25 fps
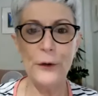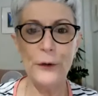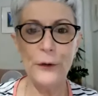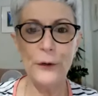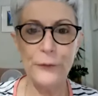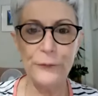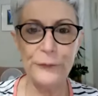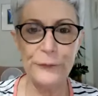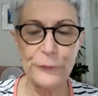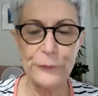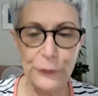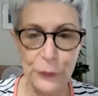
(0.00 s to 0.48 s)

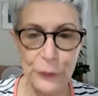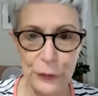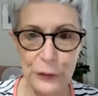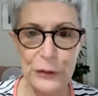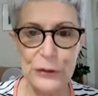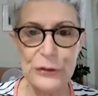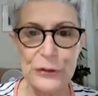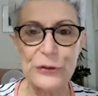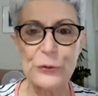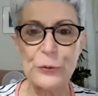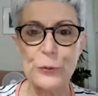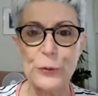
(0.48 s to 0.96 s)
Of
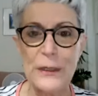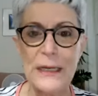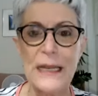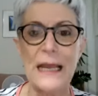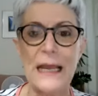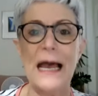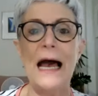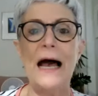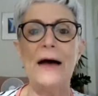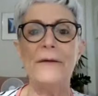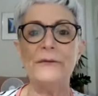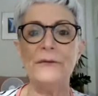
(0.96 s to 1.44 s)
course, we
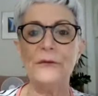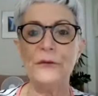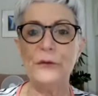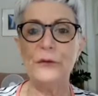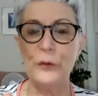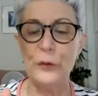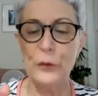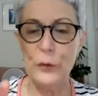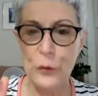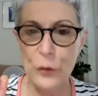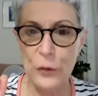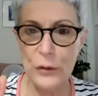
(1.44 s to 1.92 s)
have
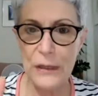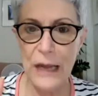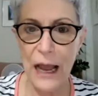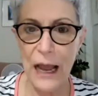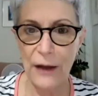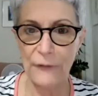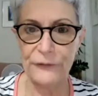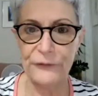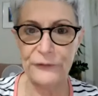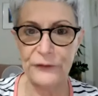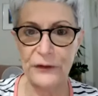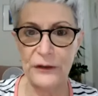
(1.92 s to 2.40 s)
to look
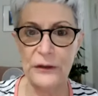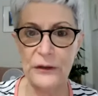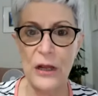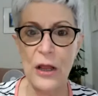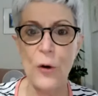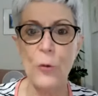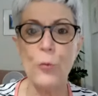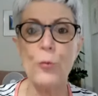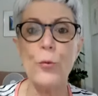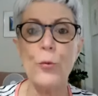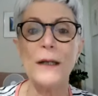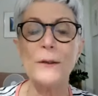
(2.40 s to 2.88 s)
after
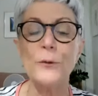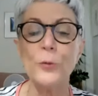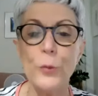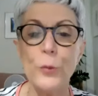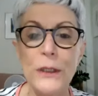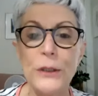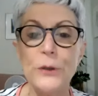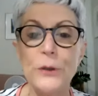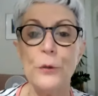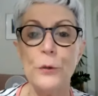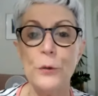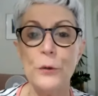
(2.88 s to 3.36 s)
what
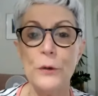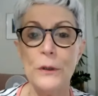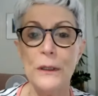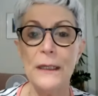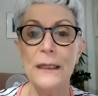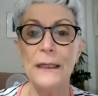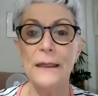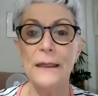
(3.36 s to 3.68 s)
we do.